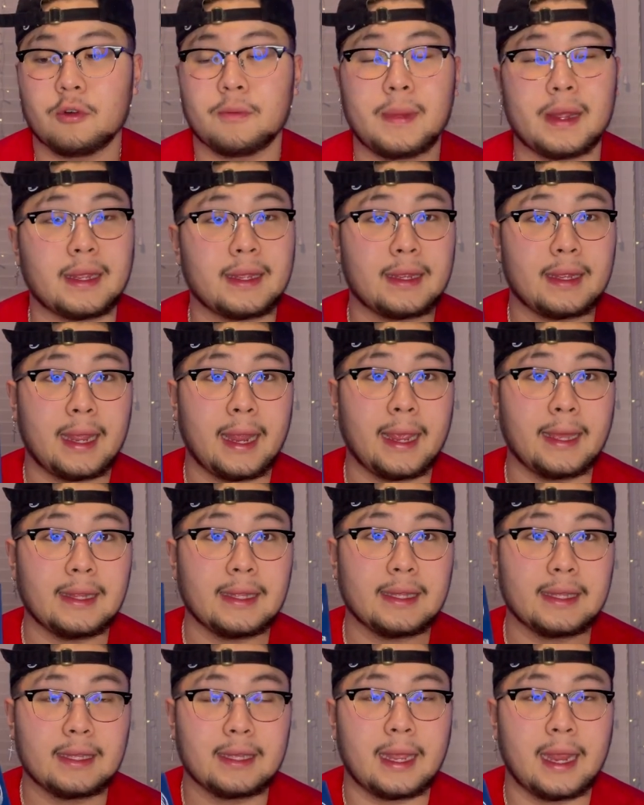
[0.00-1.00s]
my
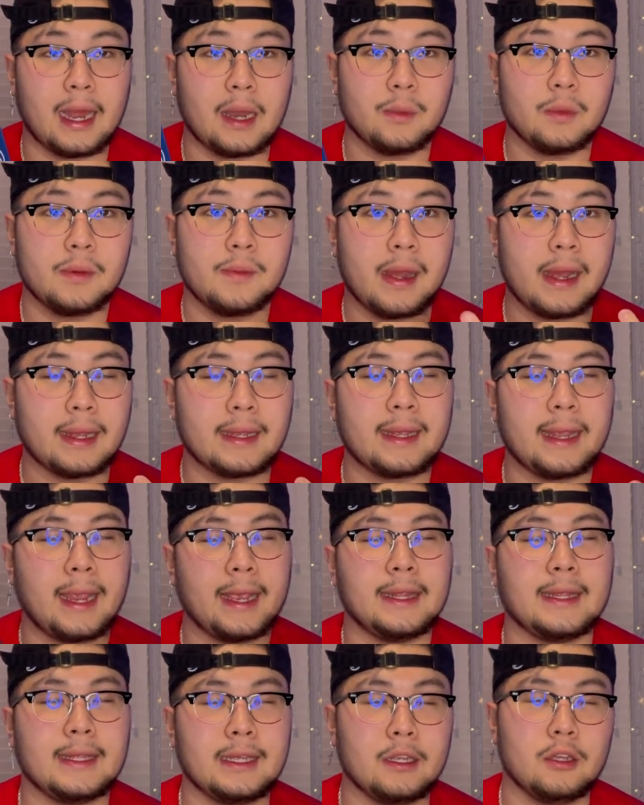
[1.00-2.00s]
Canon camera, my
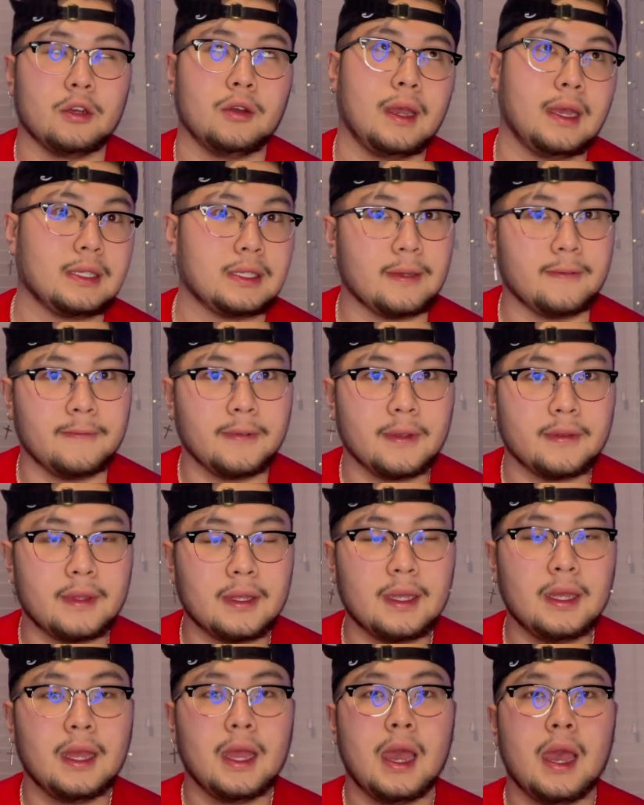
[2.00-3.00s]
Canon E O S M fifty,